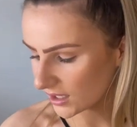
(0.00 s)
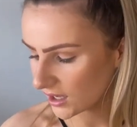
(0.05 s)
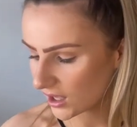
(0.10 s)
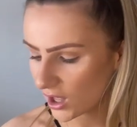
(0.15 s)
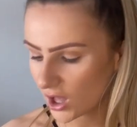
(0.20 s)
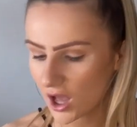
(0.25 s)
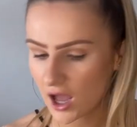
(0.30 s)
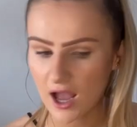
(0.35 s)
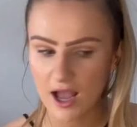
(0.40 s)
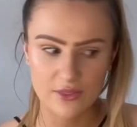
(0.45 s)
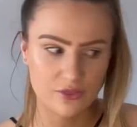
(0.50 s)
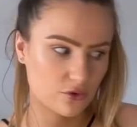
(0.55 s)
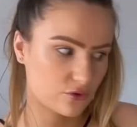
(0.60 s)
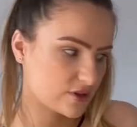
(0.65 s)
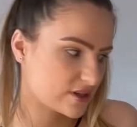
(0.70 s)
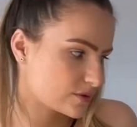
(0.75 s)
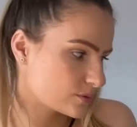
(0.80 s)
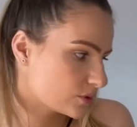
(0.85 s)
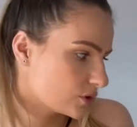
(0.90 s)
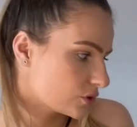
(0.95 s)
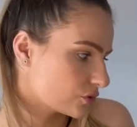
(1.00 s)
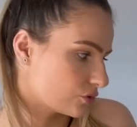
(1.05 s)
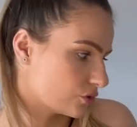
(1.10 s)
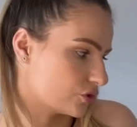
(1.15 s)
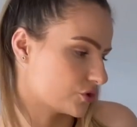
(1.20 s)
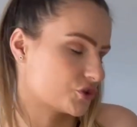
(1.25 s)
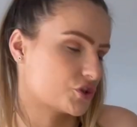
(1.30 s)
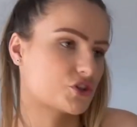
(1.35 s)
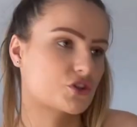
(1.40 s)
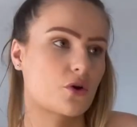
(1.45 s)
I thought this would look
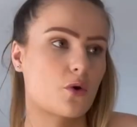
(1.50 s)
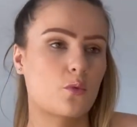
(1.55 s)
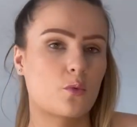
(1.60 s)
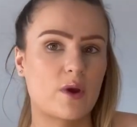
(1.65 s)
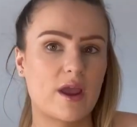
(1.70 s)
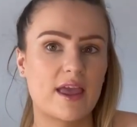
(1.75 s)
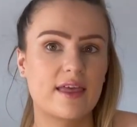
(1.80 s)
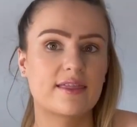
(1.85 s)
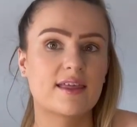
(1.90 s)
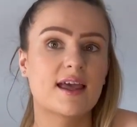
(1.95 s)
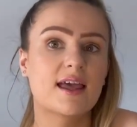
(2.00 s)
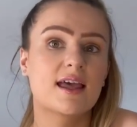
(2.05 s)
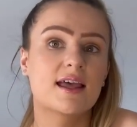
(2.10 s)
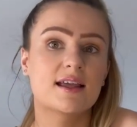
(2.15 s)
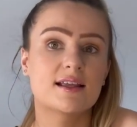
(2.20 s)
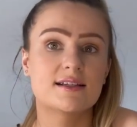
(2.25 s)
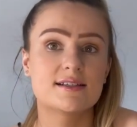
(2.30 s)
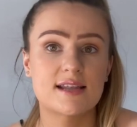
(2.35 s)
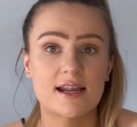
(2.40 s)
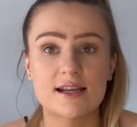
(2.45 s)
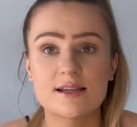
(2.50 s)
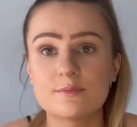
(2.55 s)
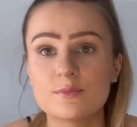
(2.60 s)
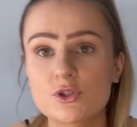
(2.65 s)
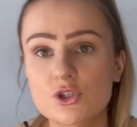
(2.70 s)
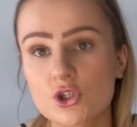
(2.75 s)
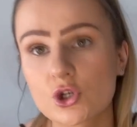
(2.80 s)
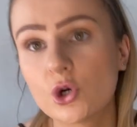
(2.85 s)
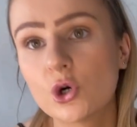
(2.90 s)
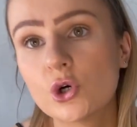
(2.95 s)
gorgeous with denim
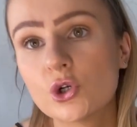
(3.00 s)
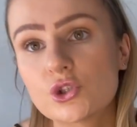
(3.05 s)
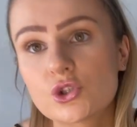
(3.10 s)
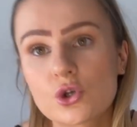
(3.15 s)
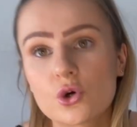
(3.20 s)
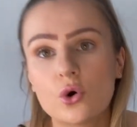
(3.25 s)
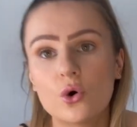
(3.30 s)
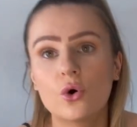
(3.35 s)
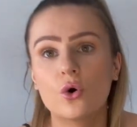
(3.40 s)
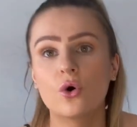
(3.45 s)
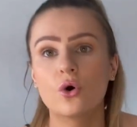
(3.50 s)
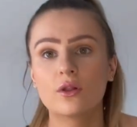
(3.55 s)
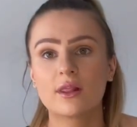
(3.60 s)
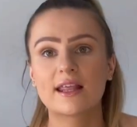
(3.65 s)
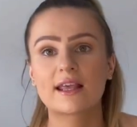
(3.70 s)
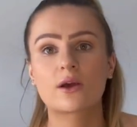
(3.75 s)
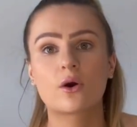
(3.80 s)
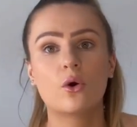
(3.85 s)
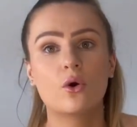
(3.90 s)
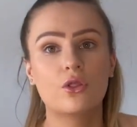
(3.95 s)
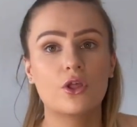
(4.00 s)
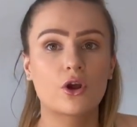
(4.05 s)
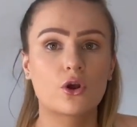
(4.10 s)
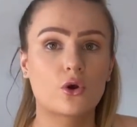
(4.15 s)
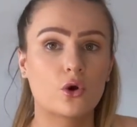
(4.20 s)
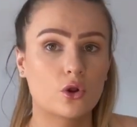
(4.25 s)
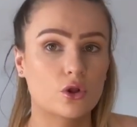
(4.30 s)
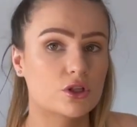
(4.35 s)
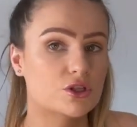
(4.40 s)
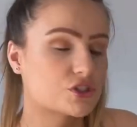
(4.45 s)
shorts or like other
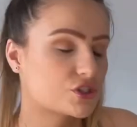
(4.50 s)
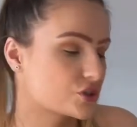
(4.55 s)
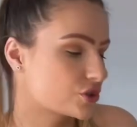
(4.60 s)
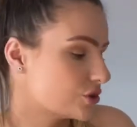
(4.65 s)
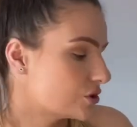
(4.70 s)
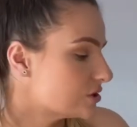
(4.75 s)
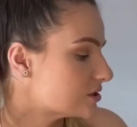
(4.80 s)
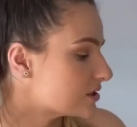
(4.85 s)
coloured shorts.